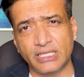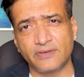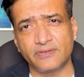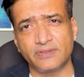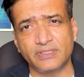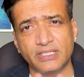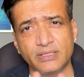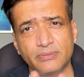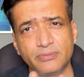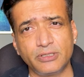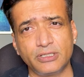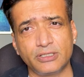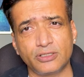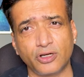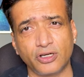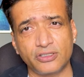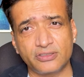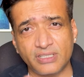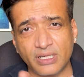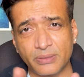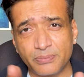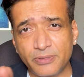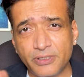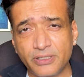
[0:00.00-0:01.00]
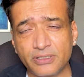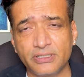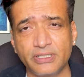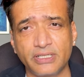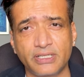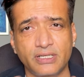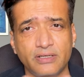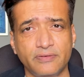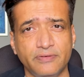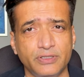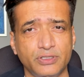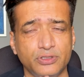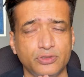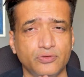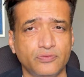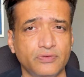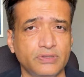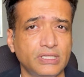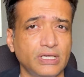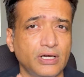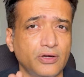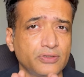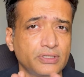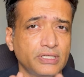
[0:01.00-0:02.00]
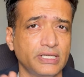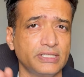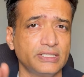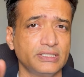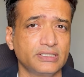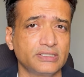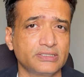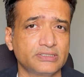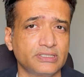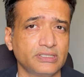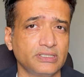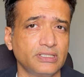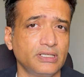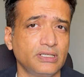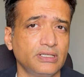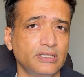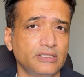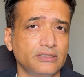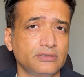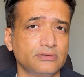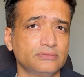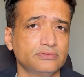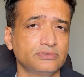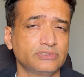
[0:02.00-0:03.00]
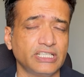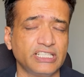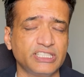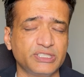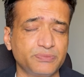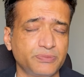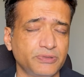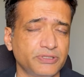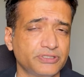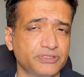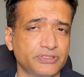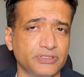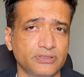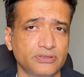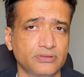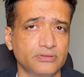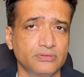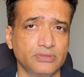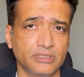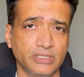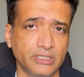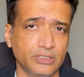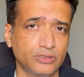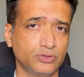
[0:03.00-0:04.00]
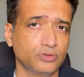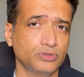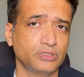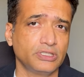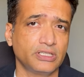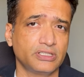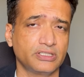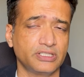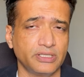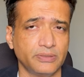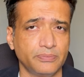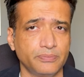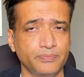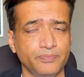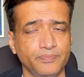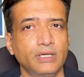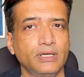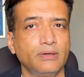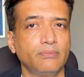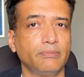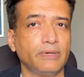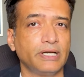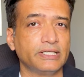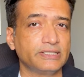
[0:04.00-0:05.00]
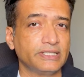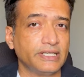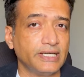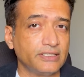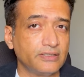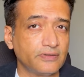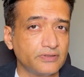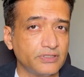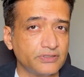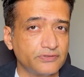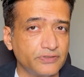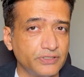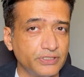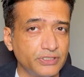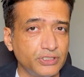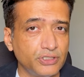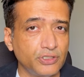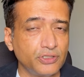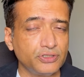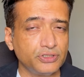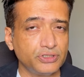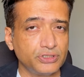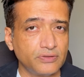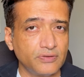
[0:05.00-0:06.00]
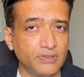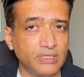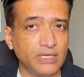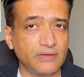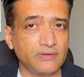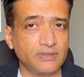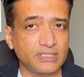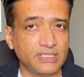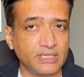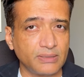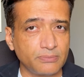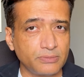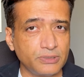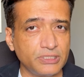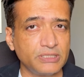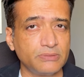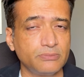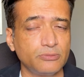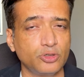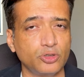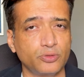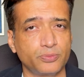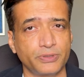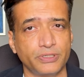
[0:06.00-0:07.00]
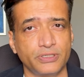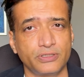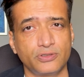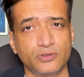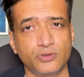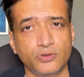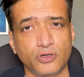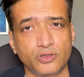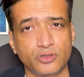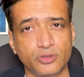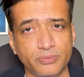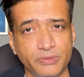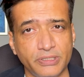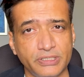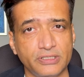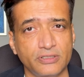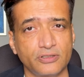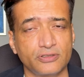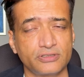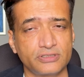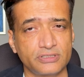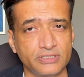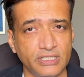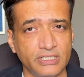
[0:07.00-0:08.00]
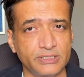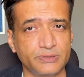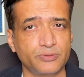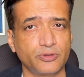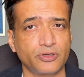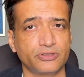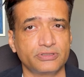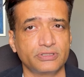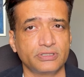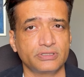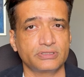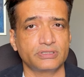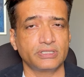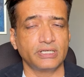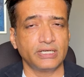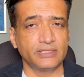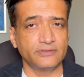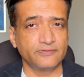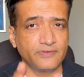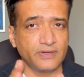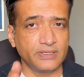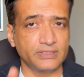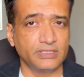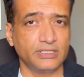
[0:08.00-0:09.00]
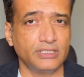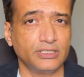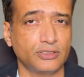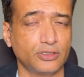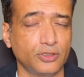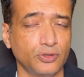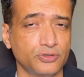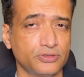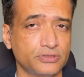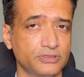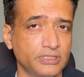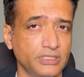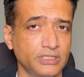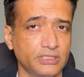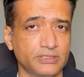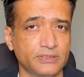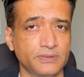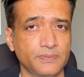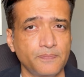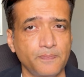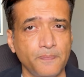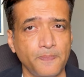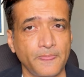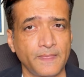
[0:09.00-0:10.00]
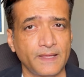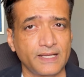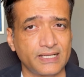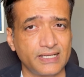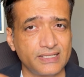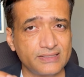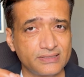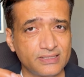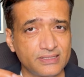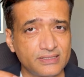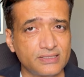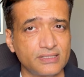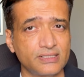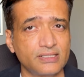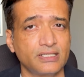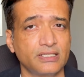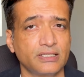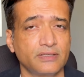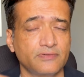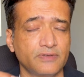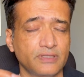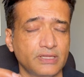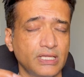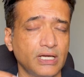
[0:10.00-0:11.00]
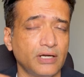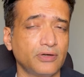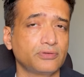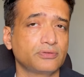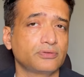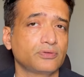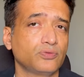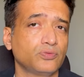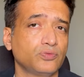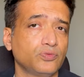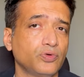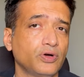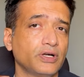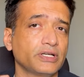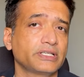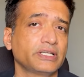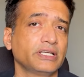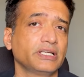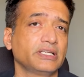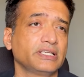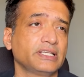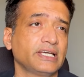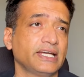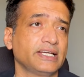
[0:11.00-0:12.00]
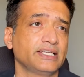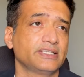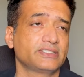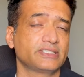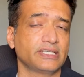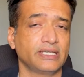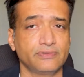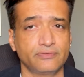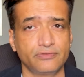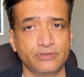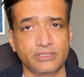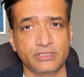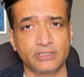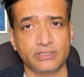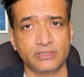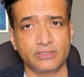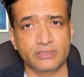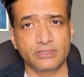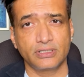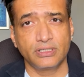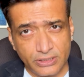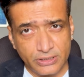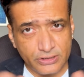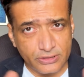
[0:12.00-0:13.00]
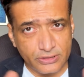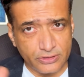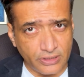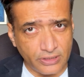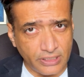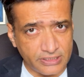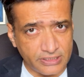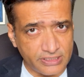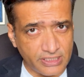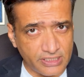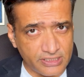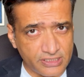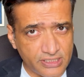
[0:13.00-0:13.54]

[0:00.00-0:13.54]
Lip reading: have doubled or tripled their revenue without adding a single salesperson into their team. By the end of this video, you will have a complete blueprint to automate your sales process and finally close deals consistently without working nights and weekends. So let's get